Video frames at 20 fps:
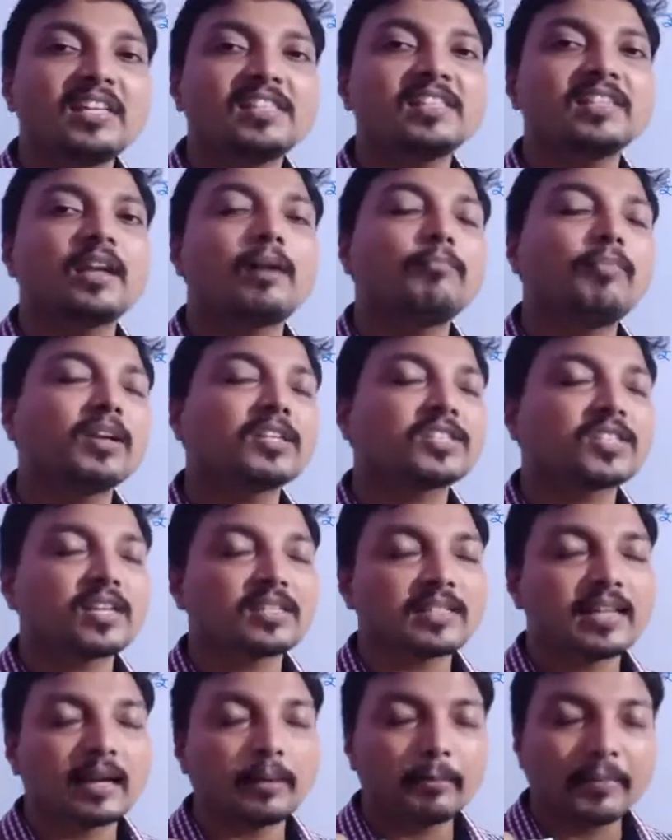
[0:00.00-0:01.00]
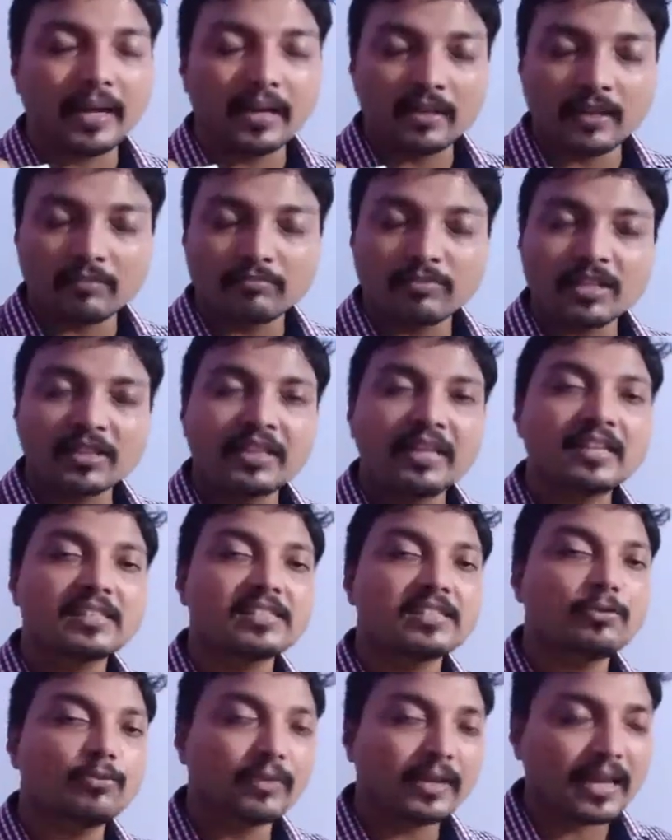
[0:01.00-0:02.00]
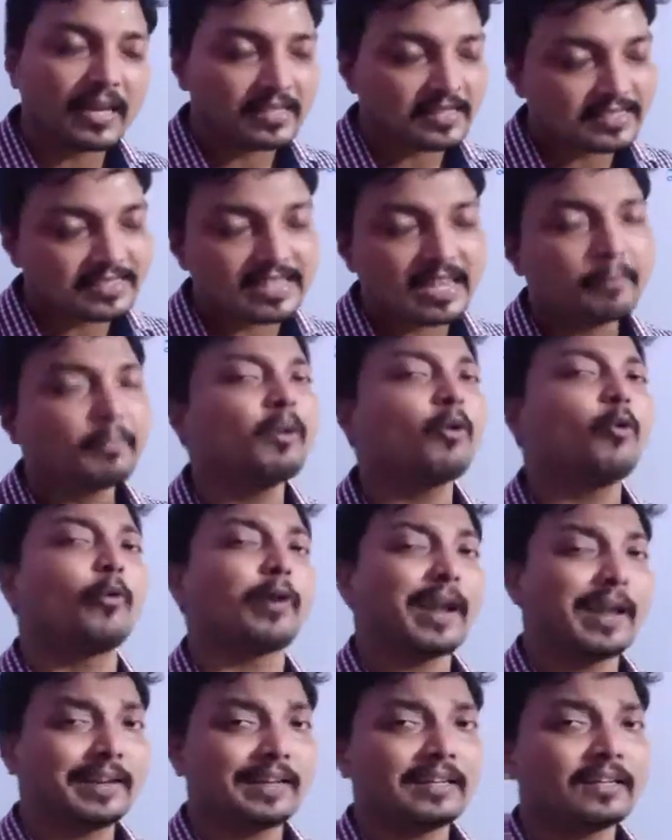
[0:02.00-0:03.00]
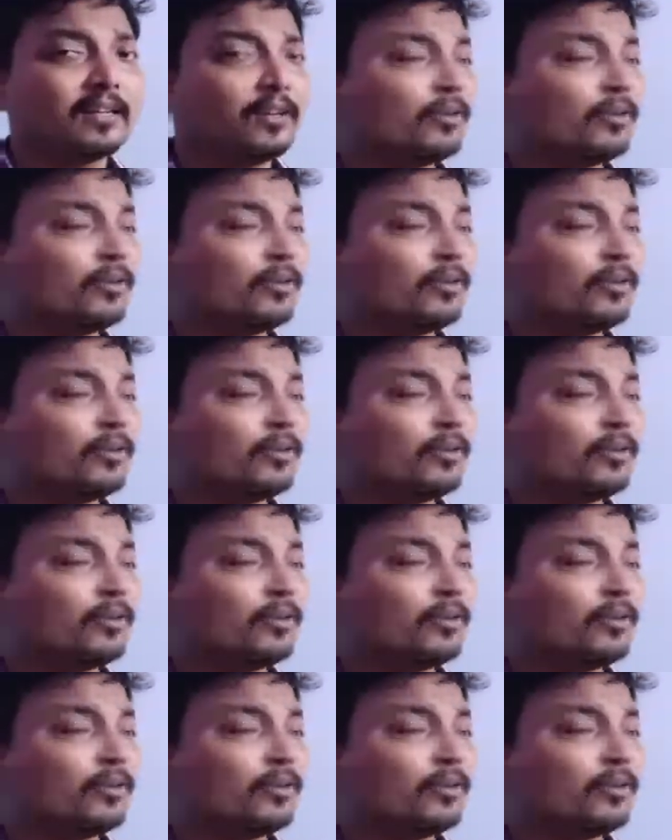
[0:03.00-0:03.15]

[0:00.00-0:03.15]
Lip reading: easy number, such that many of the things you can say me orally.